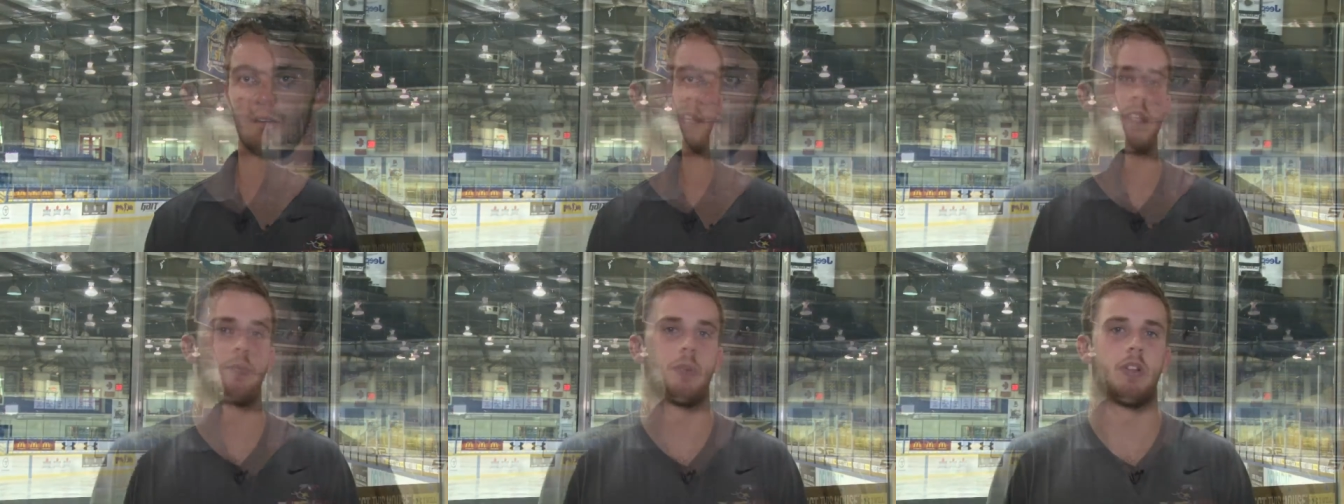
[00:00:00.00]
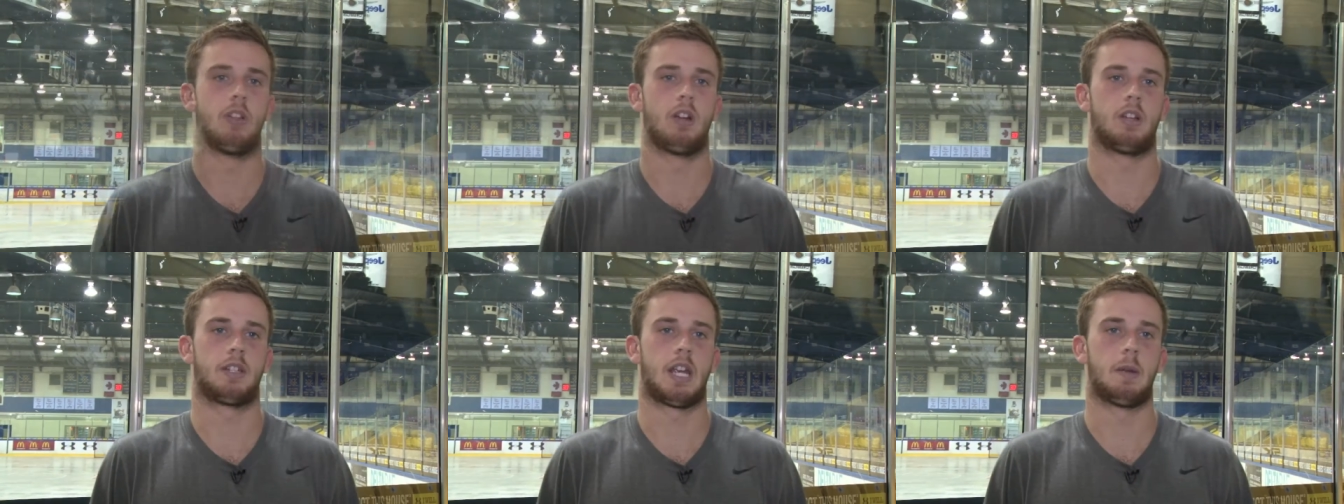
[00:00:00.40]
It's been a
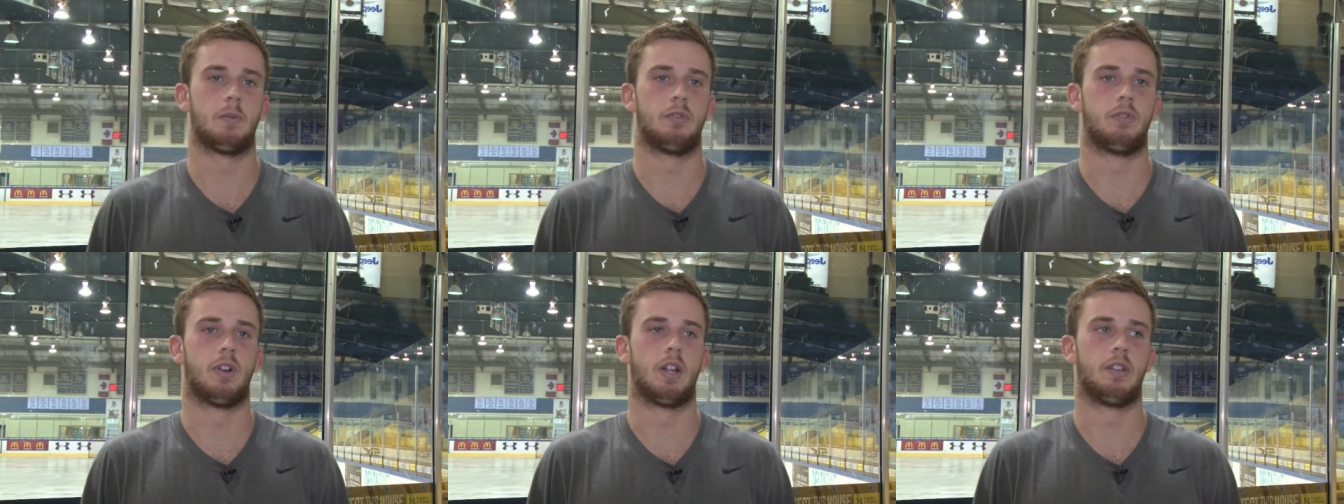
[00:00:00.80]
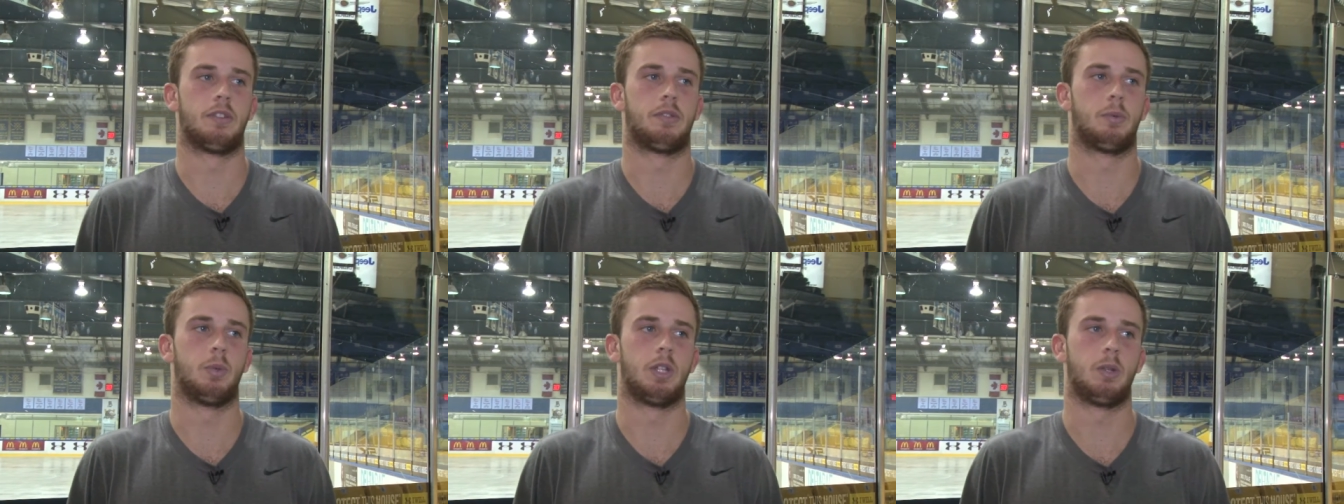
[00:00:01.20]
lot of game of
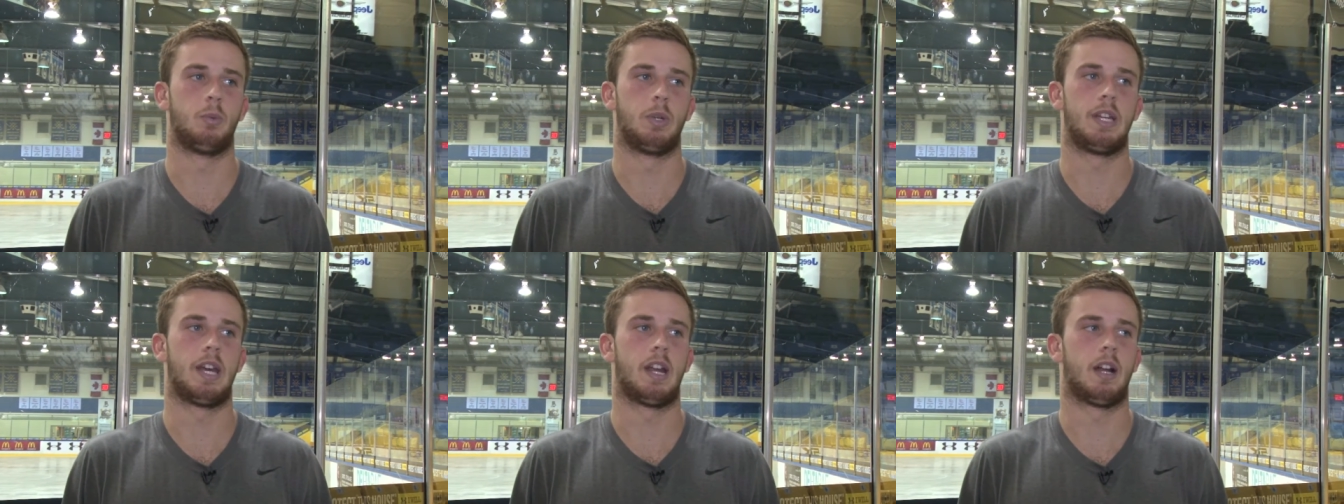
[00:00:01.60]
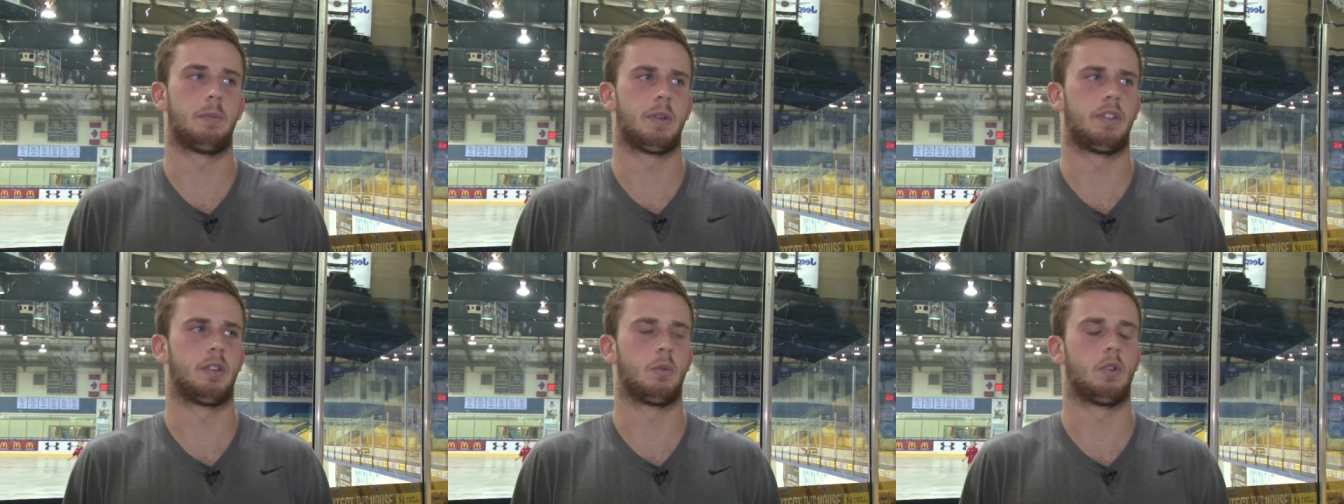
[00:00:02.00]
runs. We we get
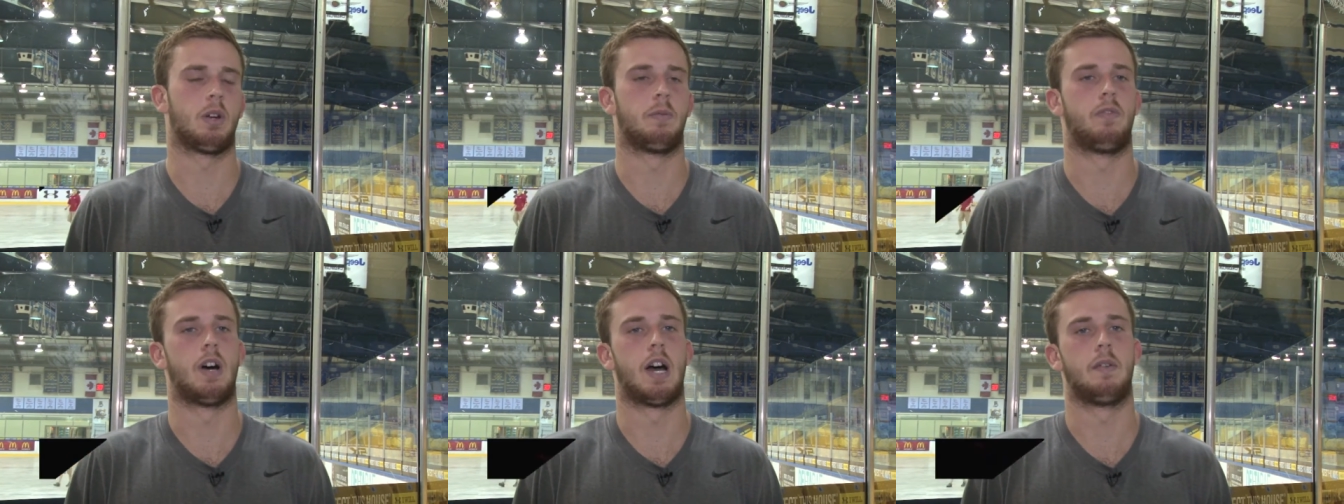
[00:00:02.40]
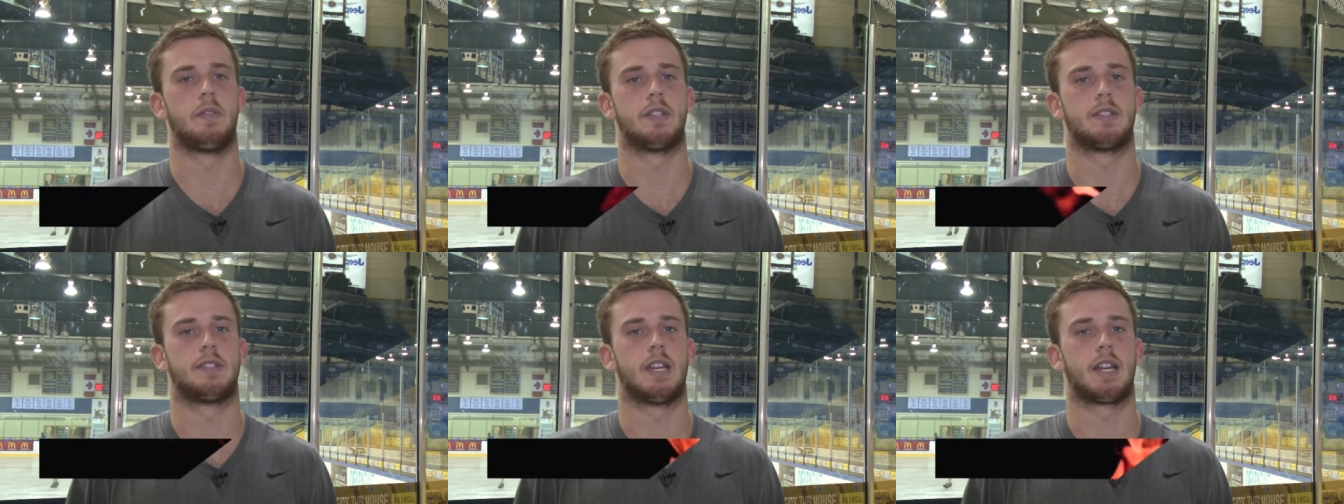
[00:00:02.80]
up. I think we're up five
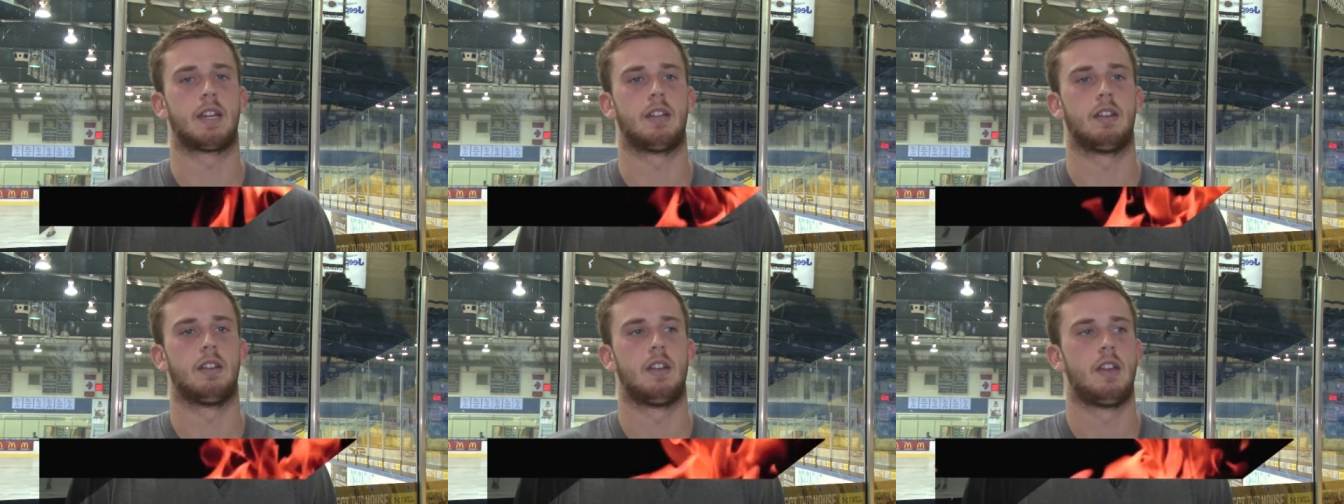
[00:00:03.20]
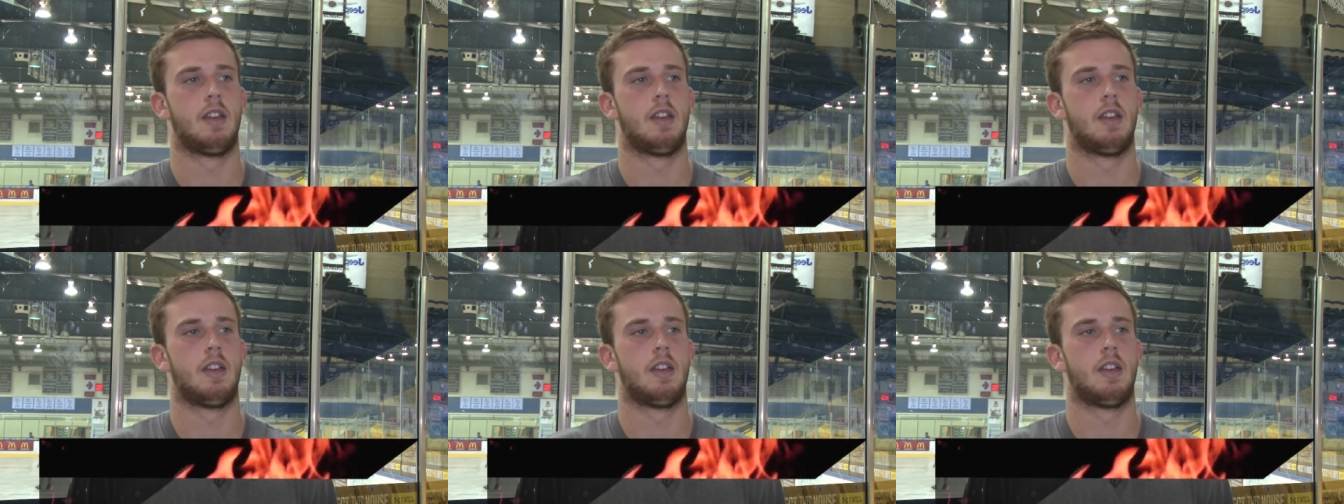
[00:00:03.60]
in the second,